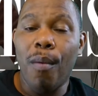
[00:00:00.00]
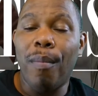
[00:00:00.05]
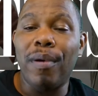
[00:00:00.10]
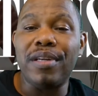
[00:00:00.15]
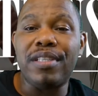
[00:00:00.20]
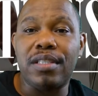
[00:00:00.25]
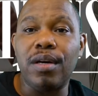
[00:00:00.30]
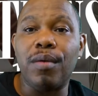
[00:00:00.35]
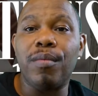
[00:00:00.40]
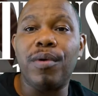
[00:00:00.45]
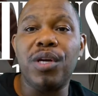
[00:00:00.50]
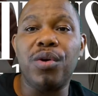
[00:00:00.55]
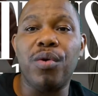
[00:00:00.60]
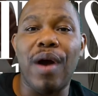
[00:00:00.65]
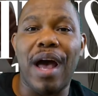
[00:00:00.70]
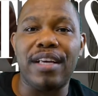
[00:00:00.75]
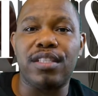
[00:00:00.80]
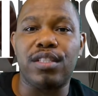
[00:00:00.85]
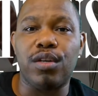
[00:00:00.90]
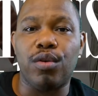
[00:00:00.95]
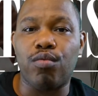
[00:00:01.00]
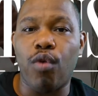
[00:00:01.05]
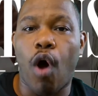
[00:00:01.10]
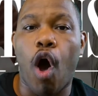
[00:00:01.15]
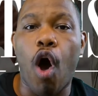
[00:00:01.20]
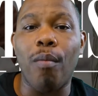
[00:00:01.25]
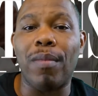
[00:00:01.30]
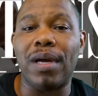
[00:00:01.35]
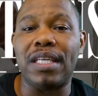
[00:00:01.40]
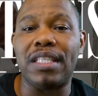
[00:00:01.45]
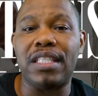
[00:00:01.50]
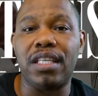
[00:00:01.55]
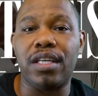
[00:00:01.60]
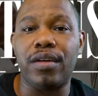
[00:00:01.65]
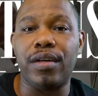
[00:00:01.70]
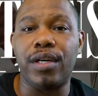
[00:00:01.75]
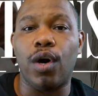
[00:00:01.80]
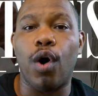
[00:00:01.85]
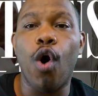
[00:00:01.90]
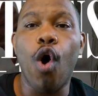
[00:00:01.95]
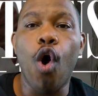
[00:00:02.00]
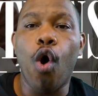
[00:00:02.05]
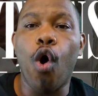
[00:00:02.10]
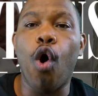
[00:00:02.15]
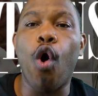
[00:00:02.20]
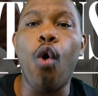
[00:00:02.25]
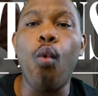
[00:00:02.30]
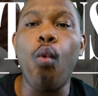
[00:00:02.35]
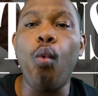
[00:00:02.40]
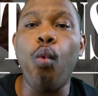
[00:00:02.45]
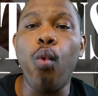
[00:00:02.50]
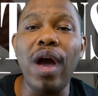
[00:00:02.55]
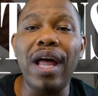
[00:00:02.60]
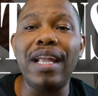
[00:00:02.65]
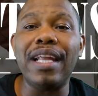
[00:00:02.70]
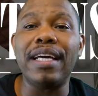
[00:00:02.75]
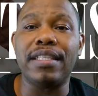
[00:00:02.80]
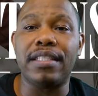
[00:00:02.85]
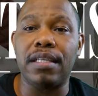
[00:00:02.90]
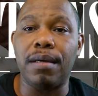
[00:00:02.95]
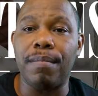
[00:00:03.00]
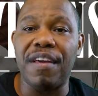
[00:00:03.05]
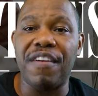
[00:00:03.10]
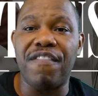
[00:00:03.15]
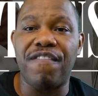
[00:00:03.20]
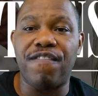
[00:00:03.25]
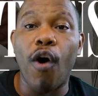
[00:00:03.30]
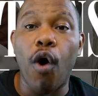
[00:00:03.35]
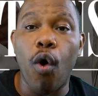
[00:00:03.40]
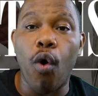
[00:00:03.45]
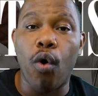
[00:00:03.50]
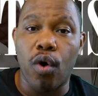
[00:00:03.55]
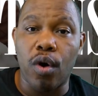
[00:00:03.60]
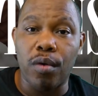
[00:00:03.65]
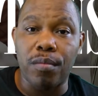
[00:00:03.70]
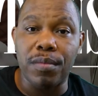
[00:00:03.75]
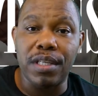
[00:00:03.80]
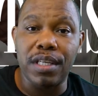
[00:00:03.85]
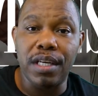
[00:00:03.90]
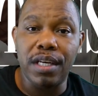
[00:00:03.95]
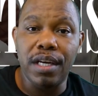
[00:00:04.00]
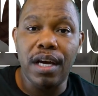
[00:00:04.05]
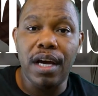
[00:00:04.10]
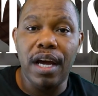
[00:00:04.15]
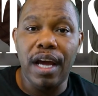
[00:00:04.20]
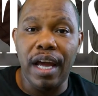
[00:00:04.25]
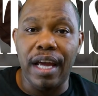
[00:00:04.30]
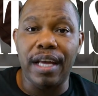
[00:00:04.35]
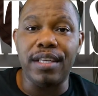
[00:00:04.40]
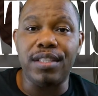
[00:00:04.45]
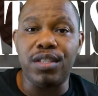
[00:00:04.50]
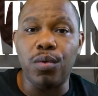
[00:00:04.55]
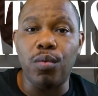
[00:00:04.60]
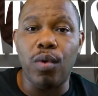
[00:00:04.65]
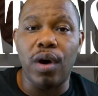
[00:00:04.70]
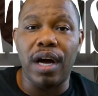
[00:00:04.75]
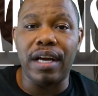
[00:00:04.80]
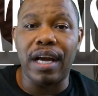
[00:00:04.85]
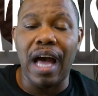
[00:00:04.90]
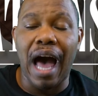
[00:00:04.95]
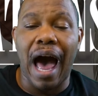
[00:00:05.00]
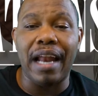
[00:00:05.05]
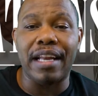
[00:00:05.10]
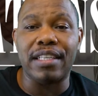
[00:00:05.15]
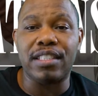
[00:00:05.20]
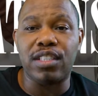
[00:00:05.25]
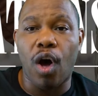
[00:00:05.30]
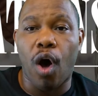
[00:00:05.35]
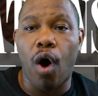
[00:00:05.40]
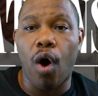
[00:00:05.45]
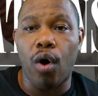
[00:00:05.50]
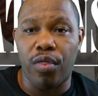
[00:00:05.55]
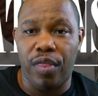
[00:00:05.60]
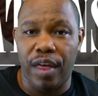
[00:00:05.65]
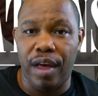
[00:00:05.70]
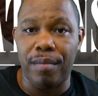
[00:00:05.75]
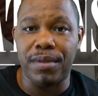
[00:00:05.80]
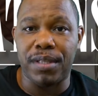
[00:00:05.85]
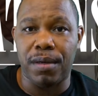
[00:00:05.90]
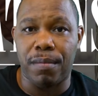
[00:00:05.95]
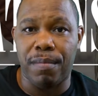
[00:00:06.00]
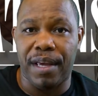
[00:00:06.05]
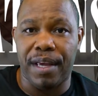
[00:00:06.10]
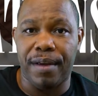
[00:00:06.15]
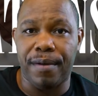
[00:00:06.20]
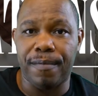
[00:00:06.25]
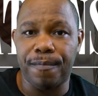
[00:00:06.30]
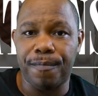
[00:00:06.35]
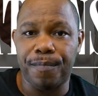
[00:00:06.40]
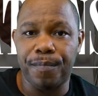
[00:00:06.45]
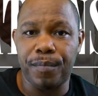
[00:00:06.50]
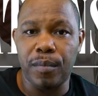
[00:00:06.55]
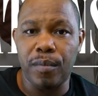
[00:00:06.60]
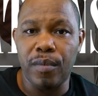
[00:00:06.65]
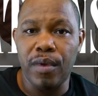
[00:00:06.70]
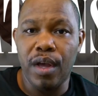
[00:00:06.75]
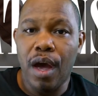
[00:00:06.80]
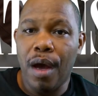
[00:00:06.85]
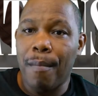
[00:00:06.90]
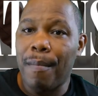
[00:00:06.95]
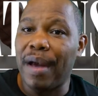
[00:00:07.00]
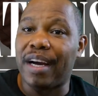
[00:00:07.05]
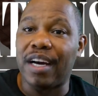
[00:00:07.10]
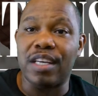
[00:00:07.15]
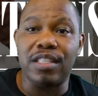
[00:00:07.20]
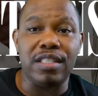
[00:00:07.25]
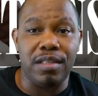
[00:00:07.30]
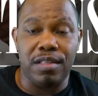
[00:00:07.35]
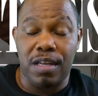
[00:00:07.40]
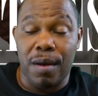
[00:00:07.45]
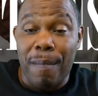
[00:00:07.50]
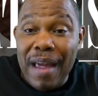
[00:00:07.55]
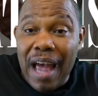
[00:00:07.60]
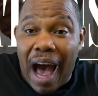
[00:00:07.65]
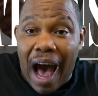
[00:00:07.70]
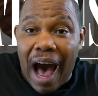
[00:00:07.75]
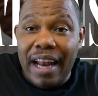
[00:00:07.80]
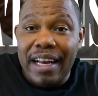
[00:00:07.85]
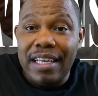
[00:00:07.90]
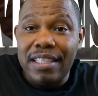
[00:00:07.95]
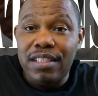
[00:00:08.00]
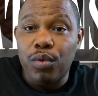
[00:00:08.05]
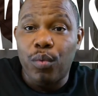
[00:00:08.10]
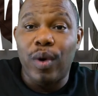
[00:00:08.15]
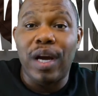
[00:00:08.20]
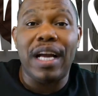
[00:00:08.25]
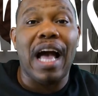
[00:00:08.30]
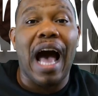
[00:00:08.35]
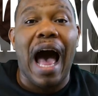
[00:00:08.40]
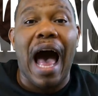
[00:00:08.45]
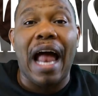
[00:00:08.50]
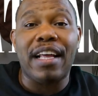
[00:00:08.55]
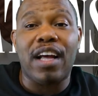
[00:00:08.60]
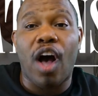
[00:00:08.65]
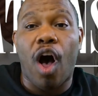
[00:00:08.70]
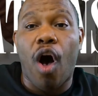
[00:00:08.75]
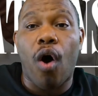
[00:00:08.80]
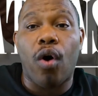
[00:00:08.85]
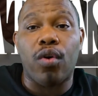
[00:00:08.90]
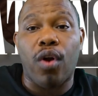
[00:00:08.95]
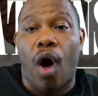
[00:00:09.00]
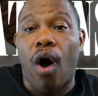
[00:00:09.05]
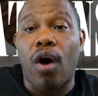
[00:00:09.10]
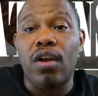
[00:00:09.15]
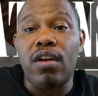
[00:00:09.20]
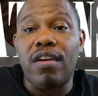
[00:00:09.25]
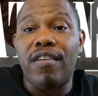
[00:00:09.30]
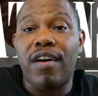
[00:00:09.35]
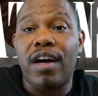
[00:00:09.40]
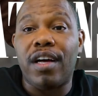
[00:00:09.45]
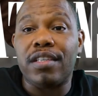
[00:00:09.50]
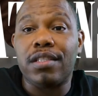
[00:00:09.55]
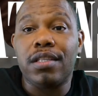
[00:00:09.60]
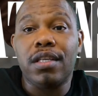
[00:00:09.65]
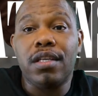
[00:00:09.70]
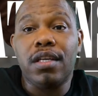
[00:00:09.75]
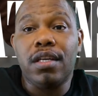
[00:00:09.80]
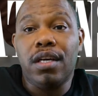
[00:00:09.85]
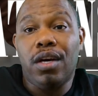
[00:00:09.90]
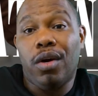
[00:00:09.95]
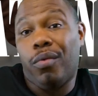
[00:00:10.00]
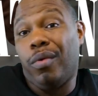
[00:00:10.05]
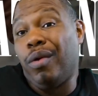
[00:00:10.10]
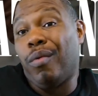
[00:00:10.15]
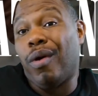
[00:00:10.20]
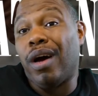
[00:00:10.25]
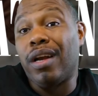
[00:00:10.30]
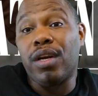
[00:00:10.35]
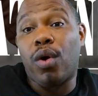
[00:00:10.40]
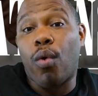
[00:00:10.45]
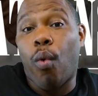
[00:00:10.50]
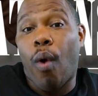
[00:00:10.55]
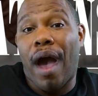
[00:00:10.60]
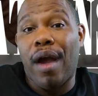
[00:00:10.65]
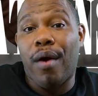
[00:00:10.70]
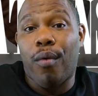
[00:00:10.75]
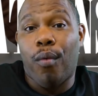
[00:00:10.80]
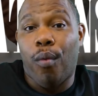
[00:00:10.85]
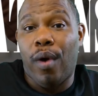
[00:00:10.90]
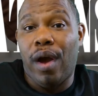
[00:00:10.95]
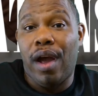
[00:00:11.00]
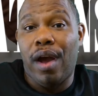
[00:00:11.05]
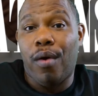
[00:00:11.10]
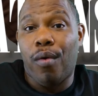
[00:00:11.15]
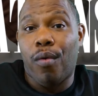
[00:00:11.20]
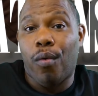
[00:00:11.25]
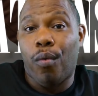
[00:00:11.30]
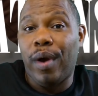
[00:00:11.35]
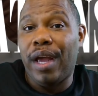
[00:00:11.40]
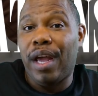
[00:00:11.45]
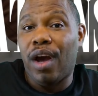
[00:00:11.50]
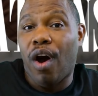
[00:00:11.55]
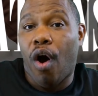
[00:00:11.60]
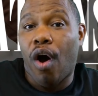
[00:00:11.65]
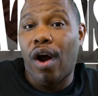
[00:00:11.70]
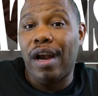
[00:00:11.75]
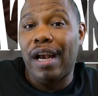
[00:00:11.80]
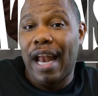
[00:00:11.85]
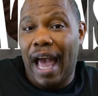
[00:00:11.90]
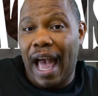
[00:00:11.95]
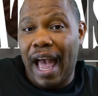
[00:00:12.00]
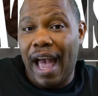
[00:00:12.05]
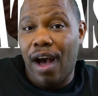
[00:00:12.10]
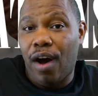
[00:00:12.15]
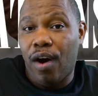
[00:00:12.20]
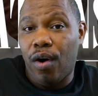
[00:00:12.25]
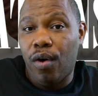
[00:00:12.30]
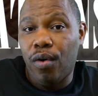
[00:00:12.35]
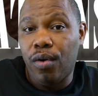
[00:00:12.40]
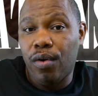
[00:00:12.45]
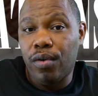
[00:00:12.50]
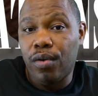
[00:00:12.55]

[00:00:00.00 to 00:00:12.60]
but someone who has the raw material or willing to be formed into what God has called them to be. Because to be honest, when God called all of us, we wasn't quite where we are now.